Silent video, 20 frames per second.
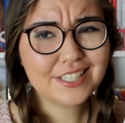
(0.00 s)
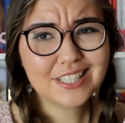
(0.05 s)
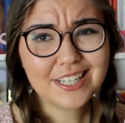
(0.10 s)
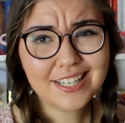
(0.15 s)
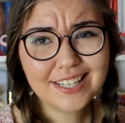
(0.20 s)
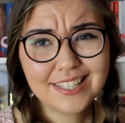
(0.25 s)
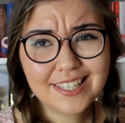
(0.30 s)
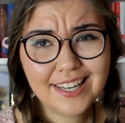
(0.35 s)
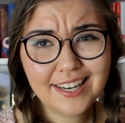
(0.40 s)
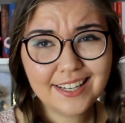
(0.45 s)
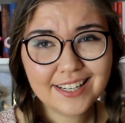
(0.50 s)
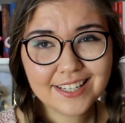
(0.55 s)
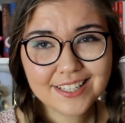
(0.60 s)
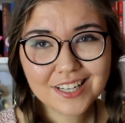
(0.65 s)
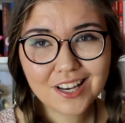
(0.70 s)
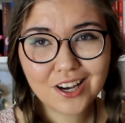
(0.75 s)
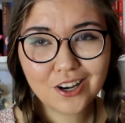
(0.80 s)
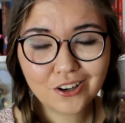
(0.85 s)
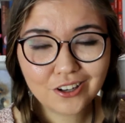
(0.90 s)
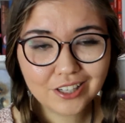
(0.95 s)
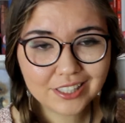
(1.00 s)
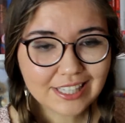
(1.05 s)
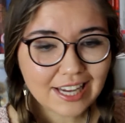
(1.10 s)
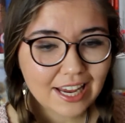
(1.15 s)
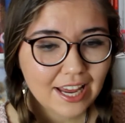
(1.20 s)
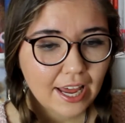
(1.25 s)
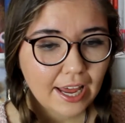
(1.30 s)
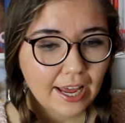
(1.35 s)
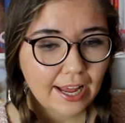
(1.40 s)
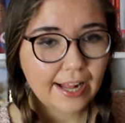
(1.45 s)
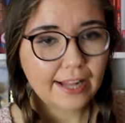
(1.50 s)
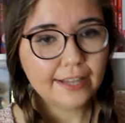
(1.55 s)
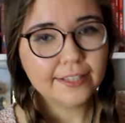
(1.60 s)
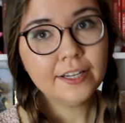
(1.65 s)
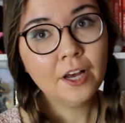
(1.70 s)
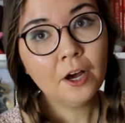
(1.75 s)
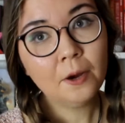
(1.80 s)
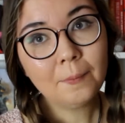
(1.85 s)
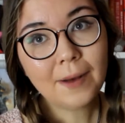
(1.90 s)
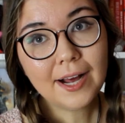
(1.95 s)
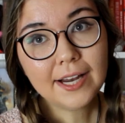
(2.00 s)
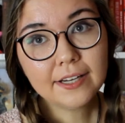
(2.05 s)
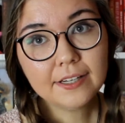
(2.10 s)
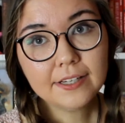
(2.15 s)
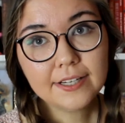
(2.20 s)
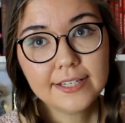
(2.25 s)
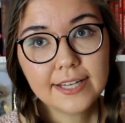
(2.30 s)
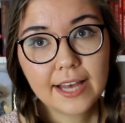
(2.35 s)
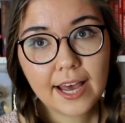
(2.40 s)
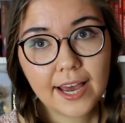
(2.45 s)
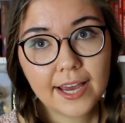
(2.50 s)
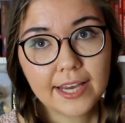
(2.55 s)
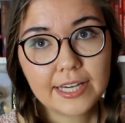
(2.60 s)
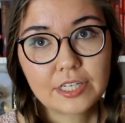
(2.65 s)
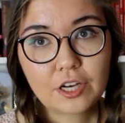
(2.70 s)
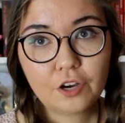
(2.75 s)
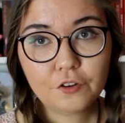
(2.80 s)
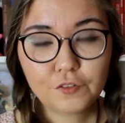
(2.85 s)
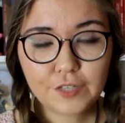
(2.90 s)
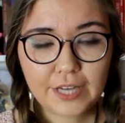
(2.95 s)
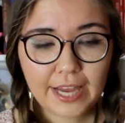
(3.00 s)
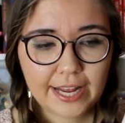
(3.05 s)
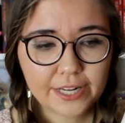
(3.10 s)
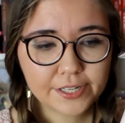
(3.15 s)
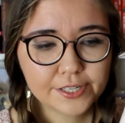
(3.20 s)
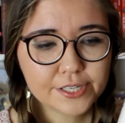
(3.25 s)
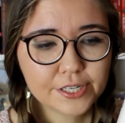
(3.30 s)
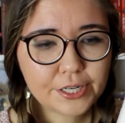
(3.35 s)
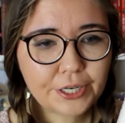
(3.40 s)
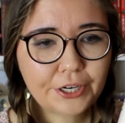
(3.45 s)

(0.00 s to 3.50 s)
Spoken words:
16 years old, and her mother died of cancer,